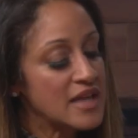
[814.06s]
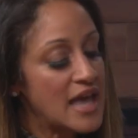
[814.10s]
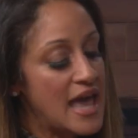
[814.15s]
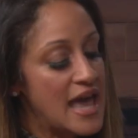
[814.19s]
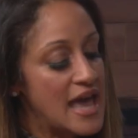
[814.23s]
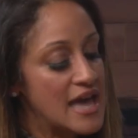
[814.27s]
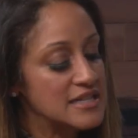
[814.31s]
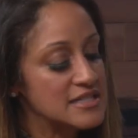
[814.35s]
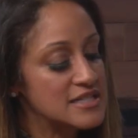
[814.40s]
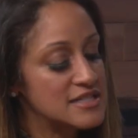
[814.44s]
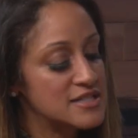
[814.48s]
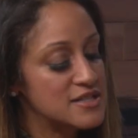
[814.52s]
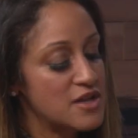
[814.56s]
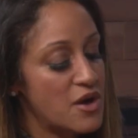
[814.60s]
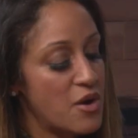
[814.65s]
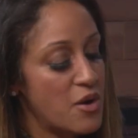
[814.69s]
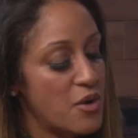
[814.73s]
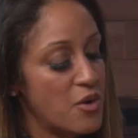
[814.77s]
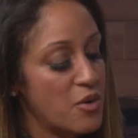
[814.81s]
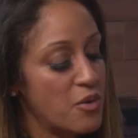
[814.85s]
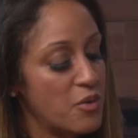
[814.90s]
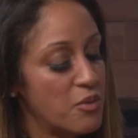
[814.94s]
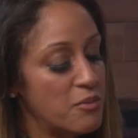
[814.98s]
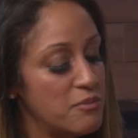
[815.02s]
And
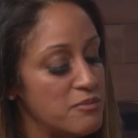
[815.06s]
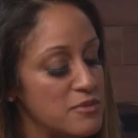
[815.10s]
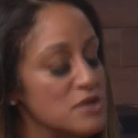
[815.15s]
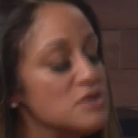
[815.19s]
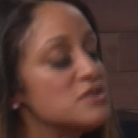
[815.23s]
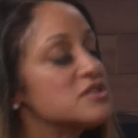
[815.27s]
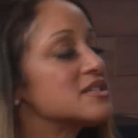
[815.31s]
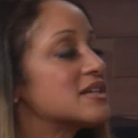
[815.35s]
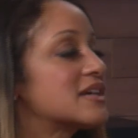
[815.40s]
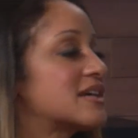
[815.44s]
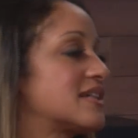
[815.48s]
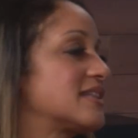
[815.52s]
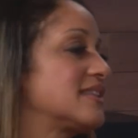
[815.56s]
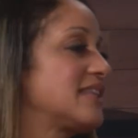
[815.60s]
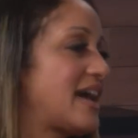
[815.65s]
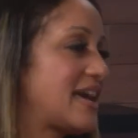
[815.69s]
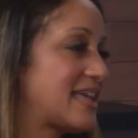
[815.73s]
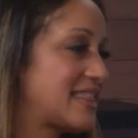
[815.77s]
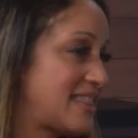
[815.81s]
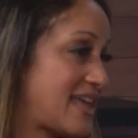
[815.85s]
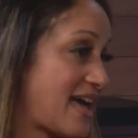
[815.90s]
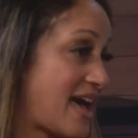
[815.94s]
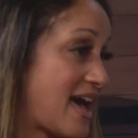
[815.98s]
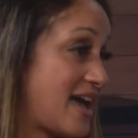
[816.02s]
so music
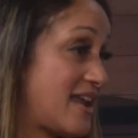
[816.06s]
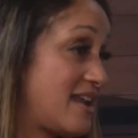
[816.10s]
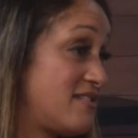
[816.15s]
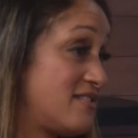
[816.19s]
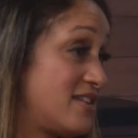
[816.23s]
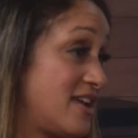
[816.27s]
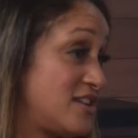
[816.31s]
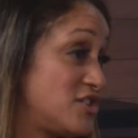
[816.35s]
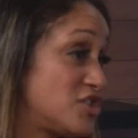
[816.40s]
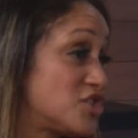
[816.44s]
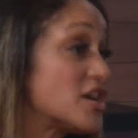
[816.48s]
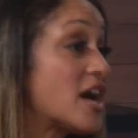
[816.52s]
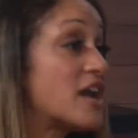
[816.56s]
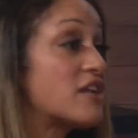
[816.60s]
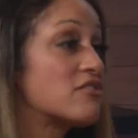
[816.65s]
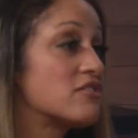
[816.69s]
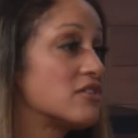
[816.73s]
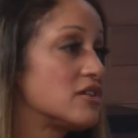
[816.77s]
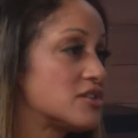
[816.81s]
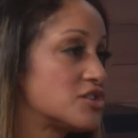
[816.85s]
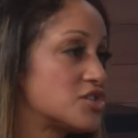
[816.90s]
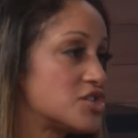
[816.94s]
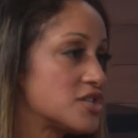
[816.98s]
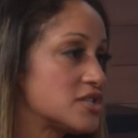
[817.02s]
like that, and in
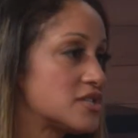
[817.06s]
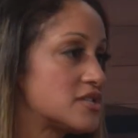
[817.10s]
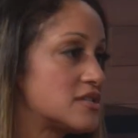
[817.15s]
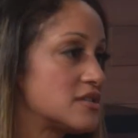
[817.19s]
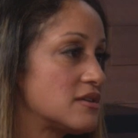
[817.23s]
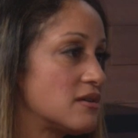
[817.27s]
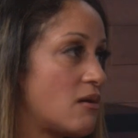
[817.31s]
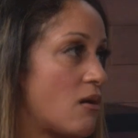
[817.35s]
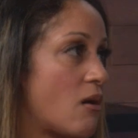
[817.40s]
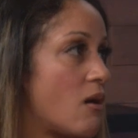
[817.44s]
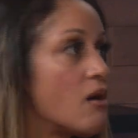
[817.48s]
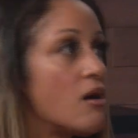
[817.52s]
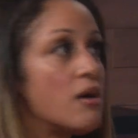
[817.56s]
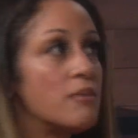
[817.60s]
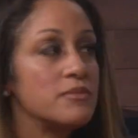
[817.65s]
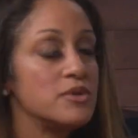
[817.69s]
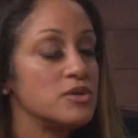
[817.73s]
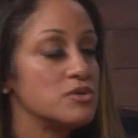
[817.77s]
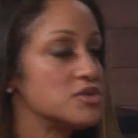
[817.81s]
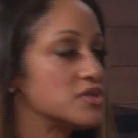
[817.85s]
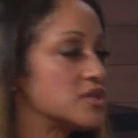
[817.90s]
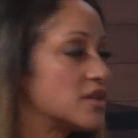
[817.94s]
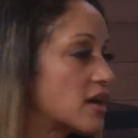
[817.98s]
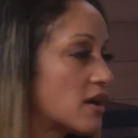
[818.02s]
general, just all
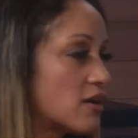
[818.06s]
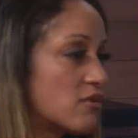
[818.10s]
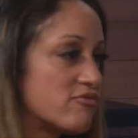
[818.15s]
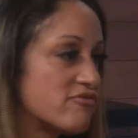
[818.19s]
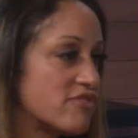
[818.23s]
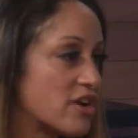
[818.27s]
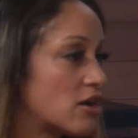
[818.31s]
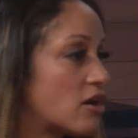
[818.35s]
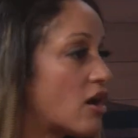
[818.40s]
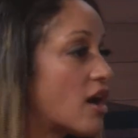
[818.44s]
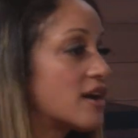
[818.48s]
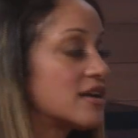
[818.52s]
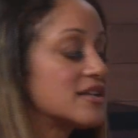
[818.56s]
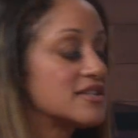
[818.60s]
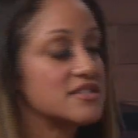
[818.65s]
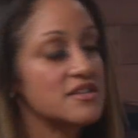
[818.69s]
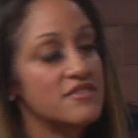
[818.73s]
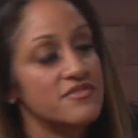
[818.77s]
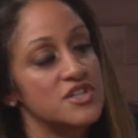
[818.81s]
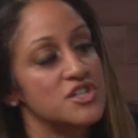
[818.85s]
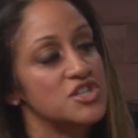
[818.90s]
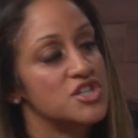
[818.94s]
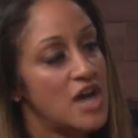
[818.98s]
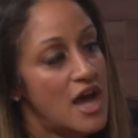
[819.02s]
music, regardless
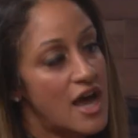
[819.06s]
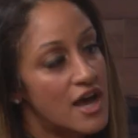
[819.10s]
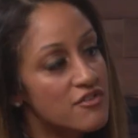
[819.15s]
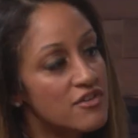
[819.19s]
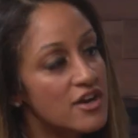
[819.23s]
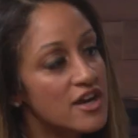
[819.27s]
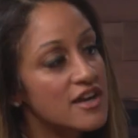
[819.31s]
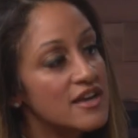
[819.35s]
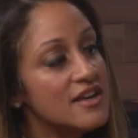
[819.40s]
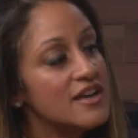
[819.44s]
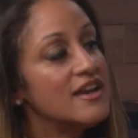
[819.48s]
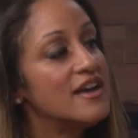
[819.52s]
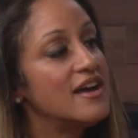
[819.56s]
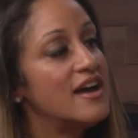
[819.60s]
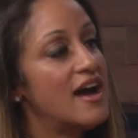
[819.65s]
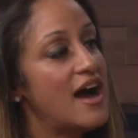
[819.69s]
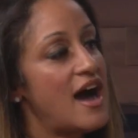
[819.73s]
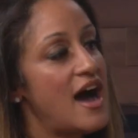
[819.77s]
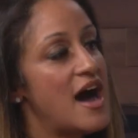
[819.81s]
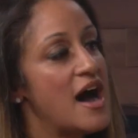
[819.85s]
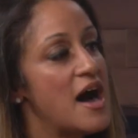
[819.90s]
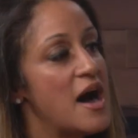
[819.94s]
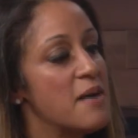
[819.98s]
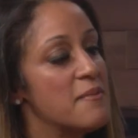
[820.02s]
of the genre,
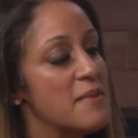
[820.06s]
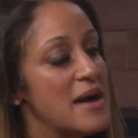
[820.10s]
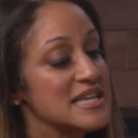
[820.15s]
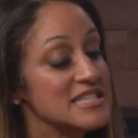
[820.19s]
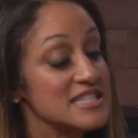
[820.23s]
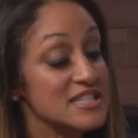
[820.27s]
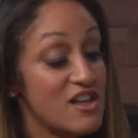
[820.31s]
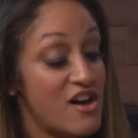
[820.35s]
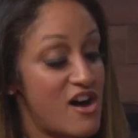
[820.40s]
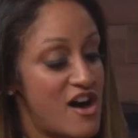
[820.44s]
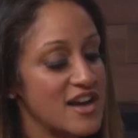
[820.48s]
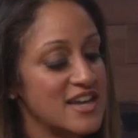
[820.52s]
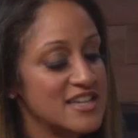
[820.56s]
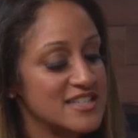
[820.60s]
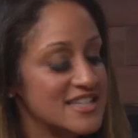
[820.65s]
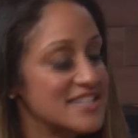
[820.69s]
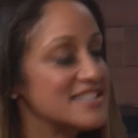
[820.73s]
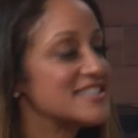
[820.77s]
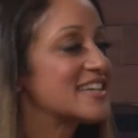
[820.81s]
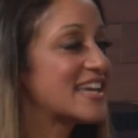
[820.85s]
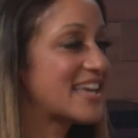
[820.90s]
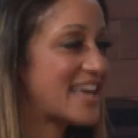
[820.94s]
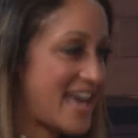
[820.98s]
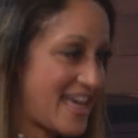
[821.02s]
as long as
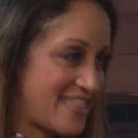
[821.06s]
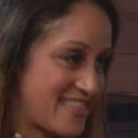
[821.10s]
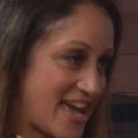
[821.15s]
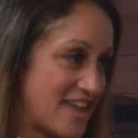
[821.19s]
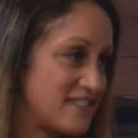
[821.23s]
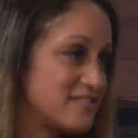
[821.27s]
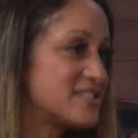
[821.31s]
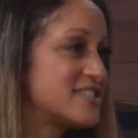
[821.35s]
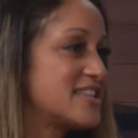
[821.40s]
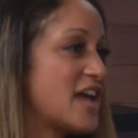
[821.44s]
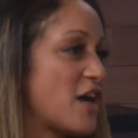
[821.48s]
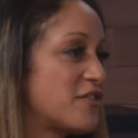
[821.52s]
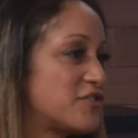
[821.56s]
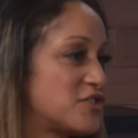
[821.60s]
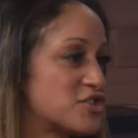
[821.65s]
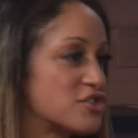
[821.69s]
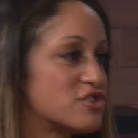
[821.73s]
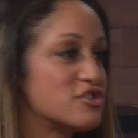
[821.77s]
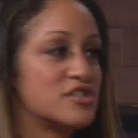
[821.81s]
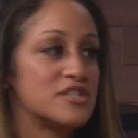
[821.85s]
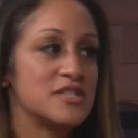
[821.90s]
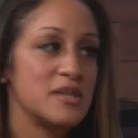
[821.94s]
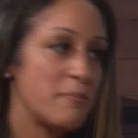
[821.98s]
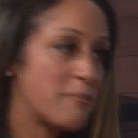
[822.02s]
it's, again, that South
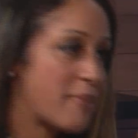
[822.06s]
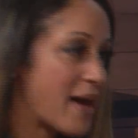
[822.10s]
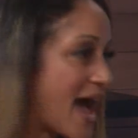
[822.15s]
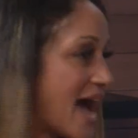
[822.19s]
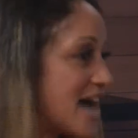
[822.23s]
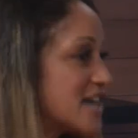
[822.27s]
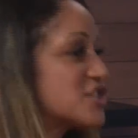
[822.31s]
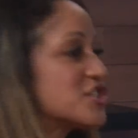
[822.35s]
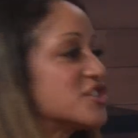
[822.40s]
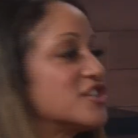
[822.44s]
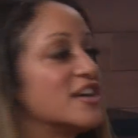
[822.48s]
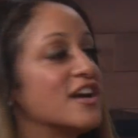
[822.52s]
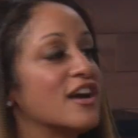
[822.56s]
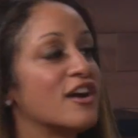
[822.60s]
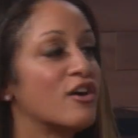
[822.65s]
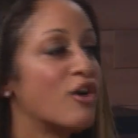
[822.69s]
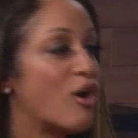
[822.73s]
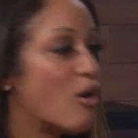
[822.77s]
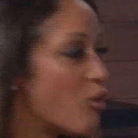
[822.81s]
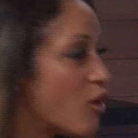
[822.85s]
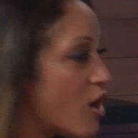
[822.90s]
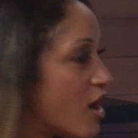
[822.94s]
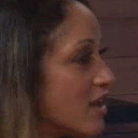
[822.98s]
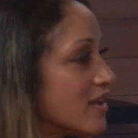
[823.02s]
Jersey passionate,
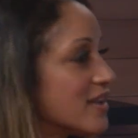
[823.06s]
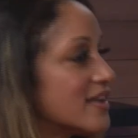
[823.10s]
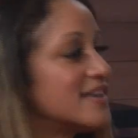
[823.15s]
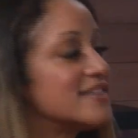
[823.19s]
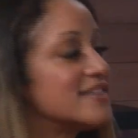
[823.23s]
go all